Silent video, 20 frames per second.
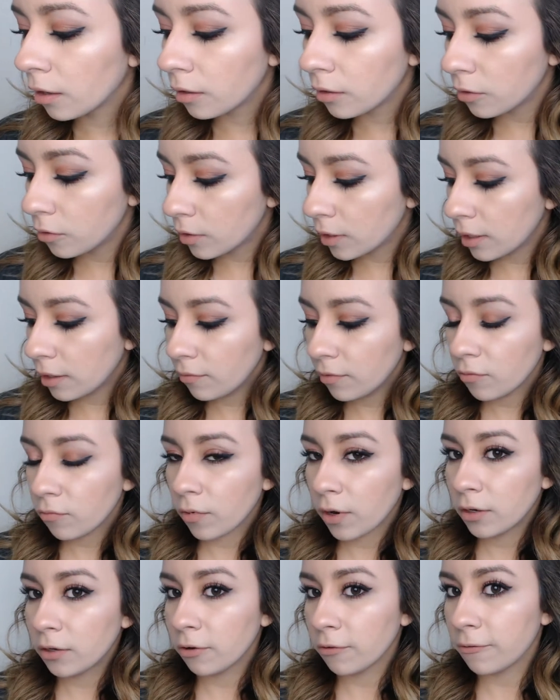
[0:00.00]
You can even
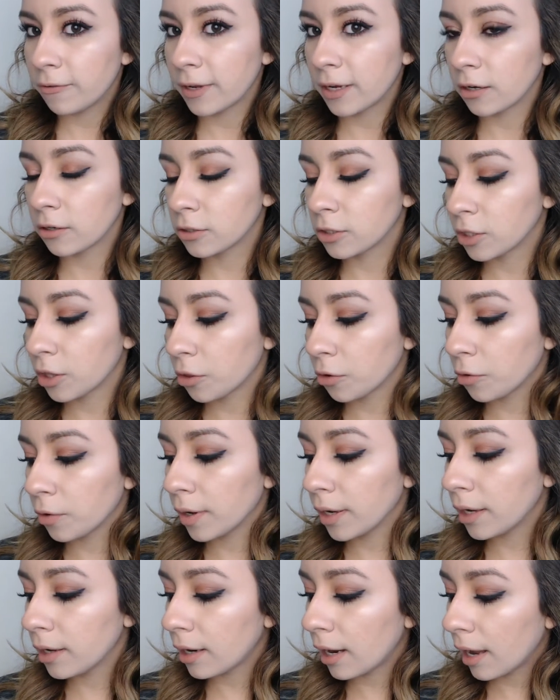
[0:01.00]
run your fingers through
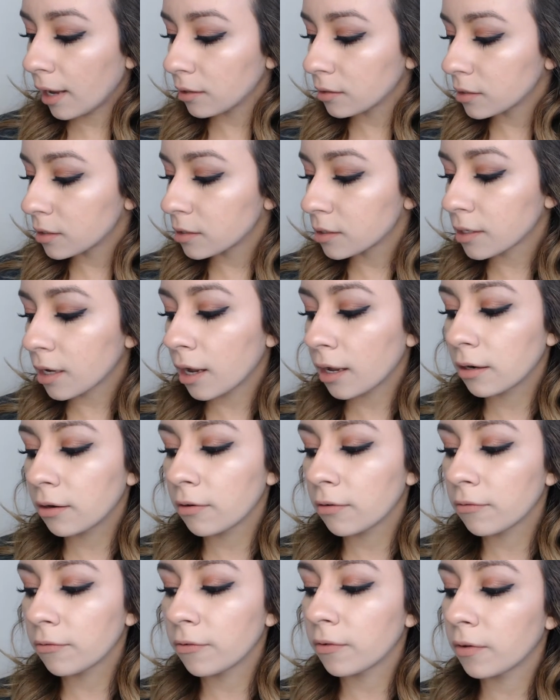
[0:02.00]
it as it's kind
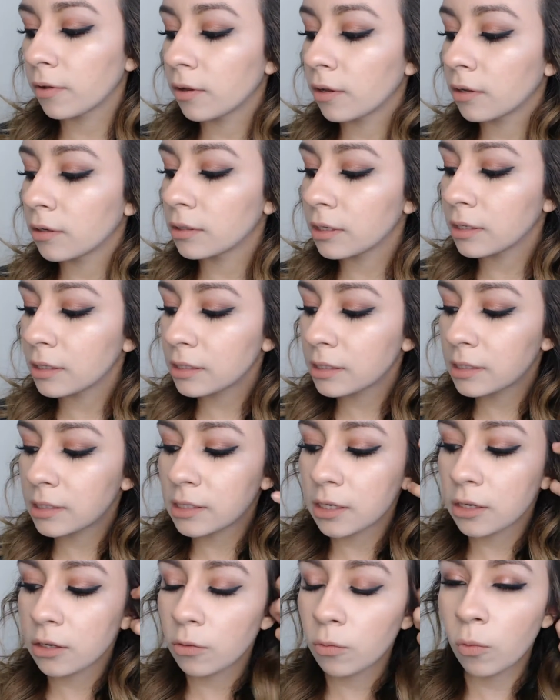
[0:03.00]
of
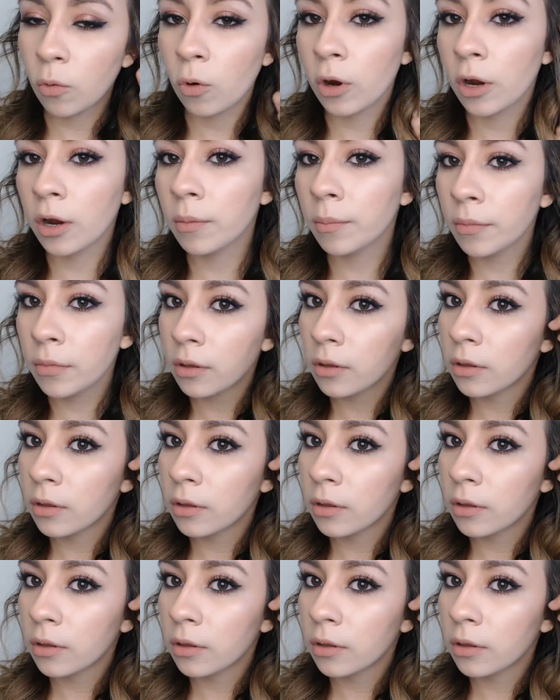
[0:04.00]
still warm